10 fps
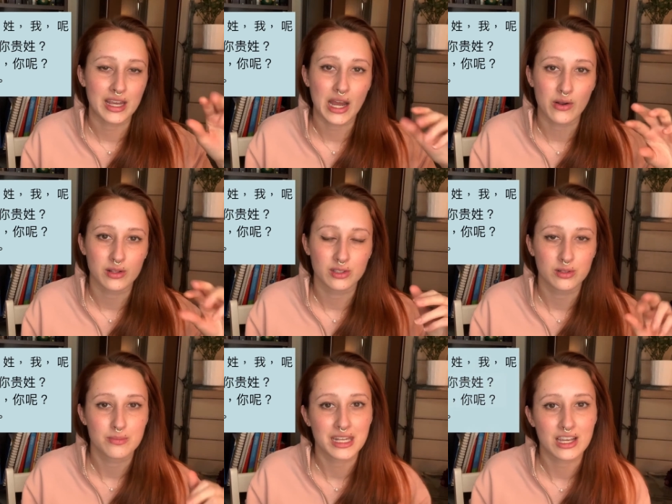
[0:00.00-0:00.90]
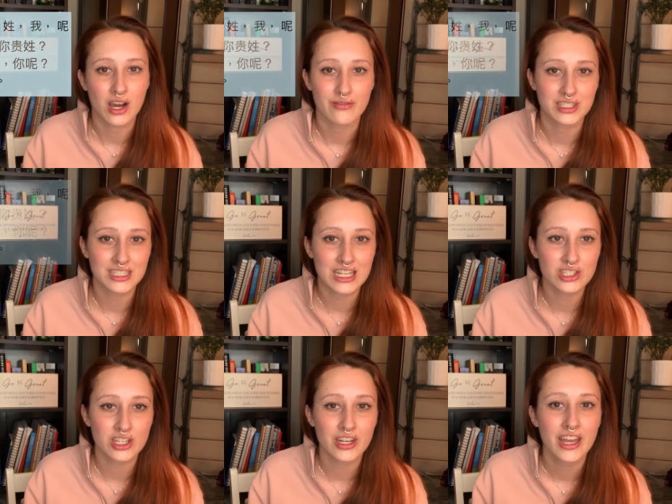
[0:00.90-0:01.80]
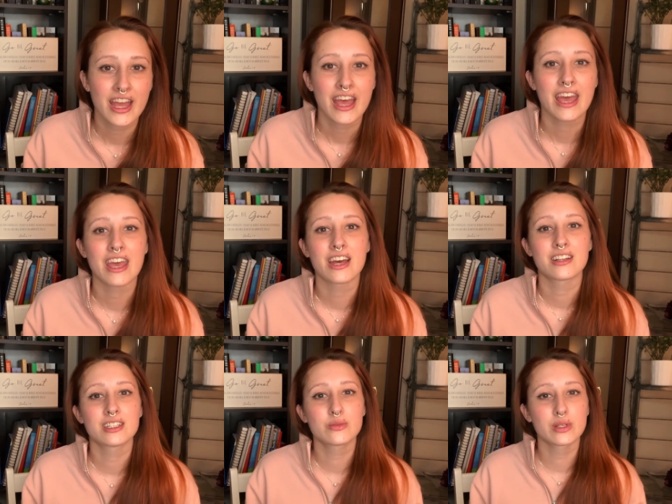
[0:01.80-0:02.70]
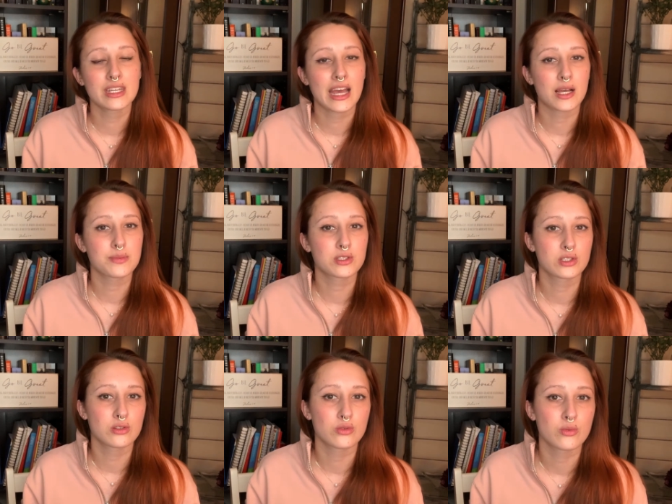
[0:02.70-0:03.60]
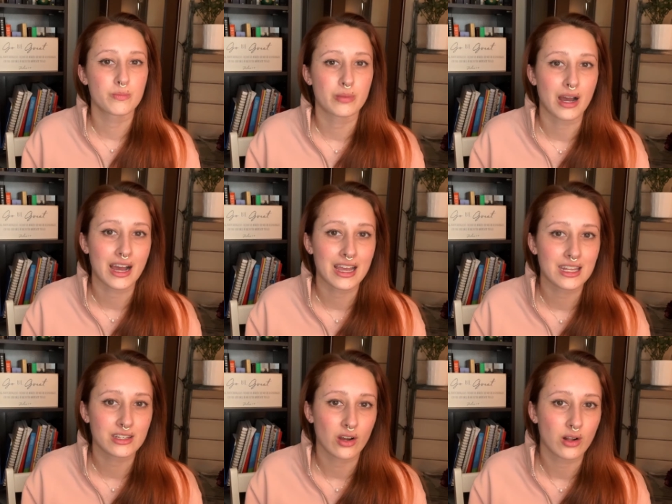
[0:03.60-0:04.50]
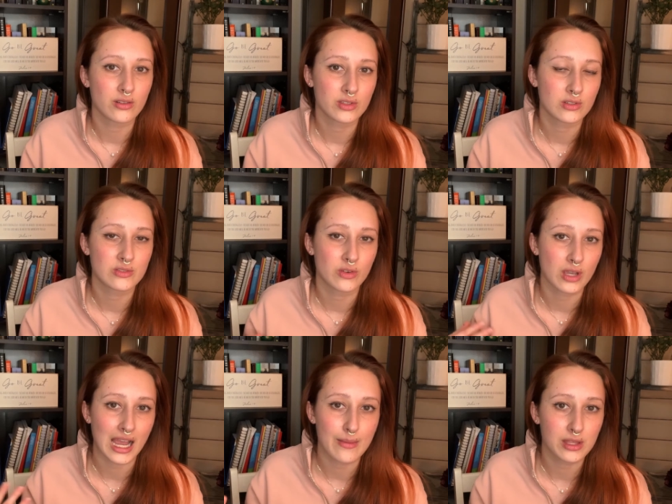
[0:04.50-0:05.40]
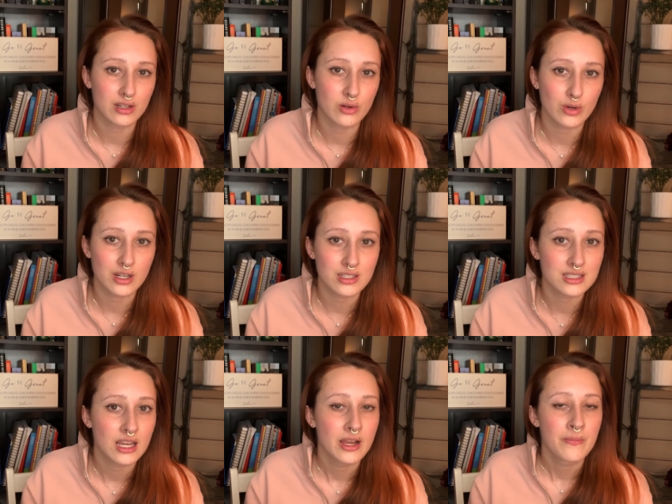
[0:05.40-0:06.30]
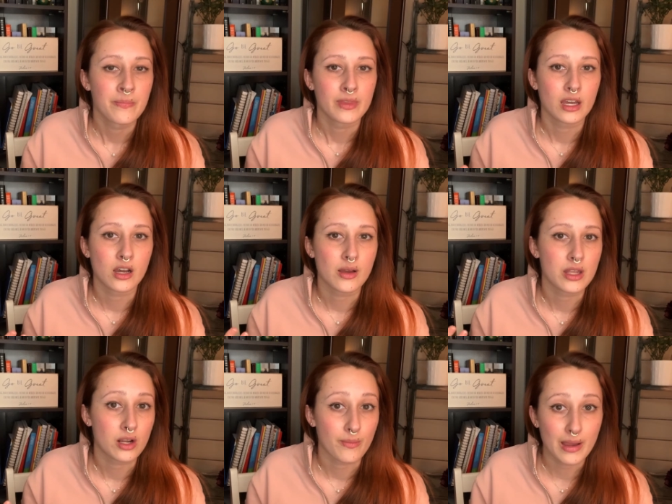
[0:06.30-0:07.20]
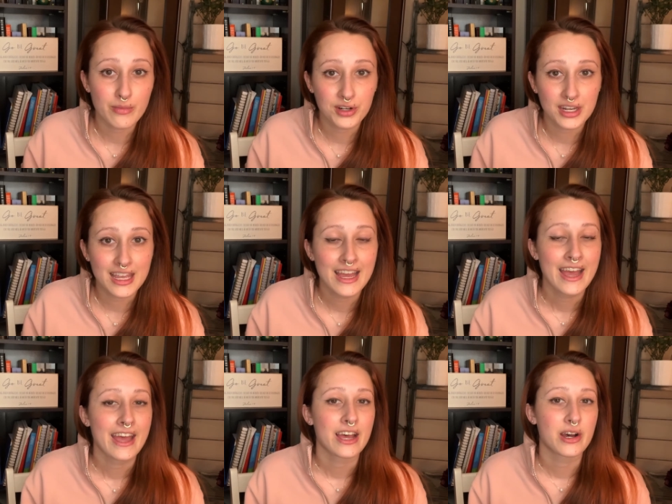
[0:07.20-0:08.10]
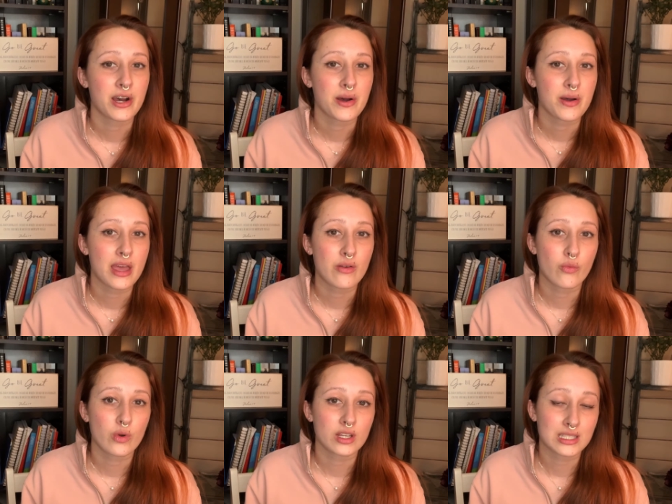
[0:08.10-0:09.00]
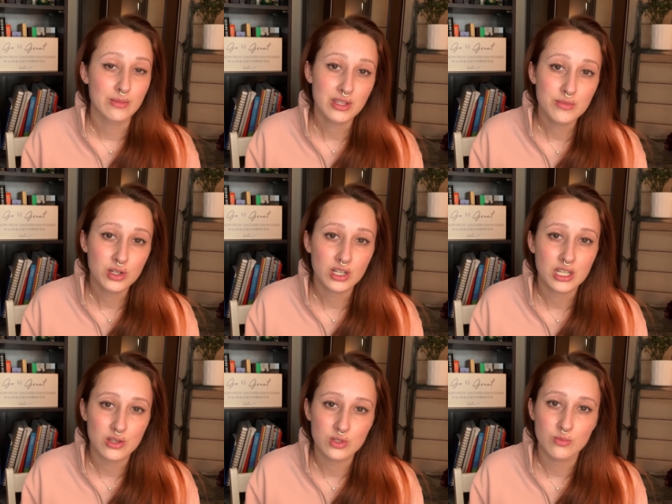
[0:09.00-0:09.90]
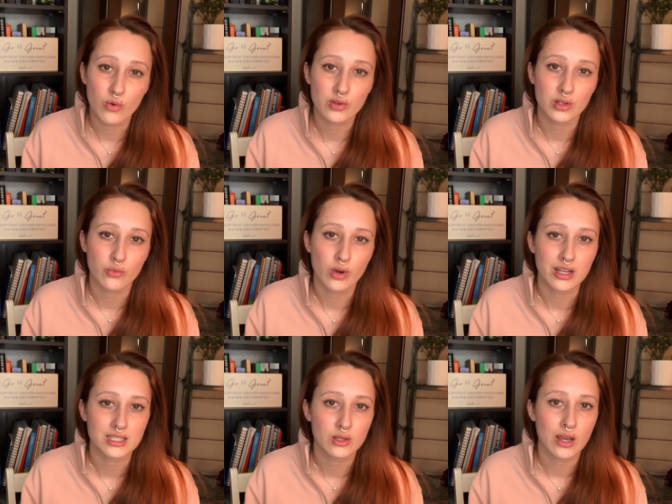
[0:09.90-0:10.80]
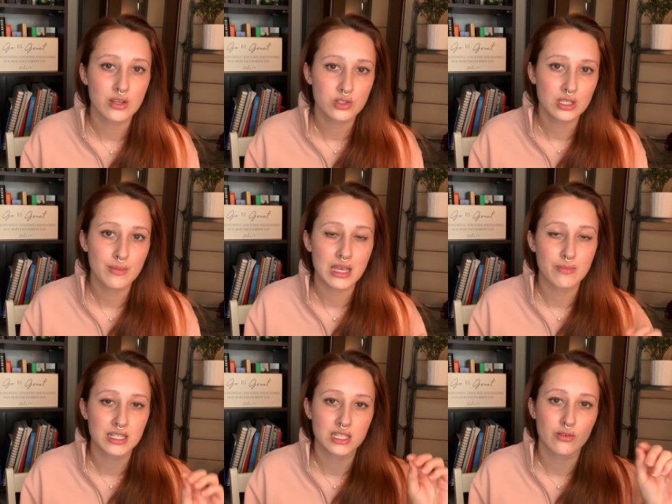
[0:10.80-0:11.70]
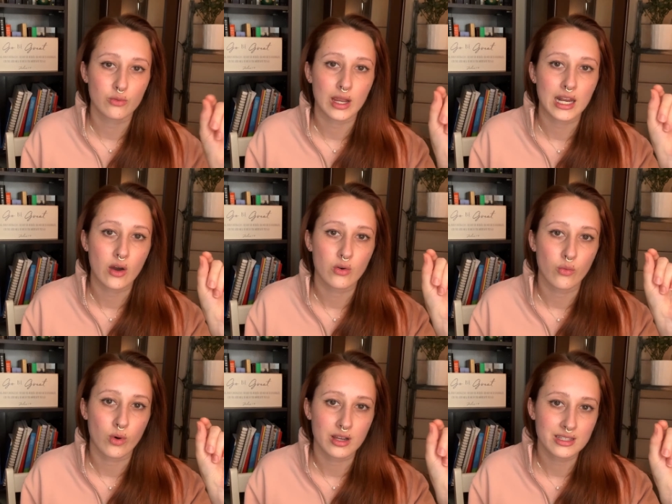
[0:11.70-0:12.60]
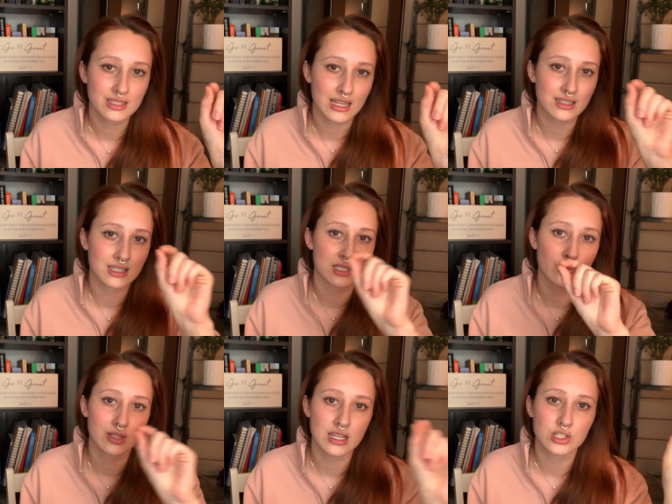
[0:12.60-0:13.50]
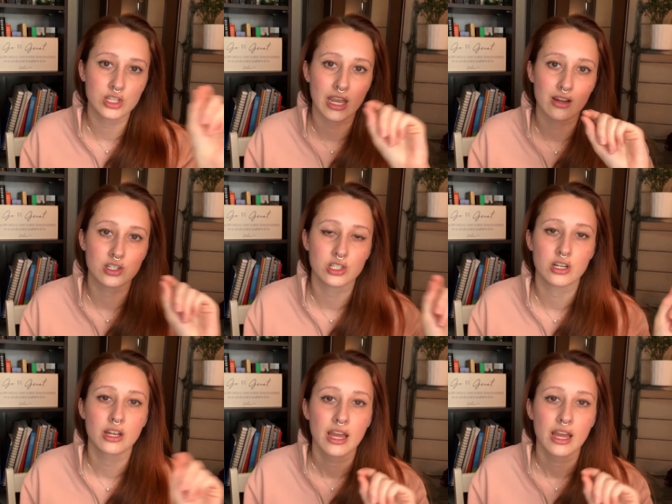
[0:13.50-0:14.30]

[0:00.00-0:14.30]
out a little mini conversation, and this really helps to bind all of those vocabulary words in your memory. And some of them you're gonna use more than once. So I usually make myself write out one sentence with each character,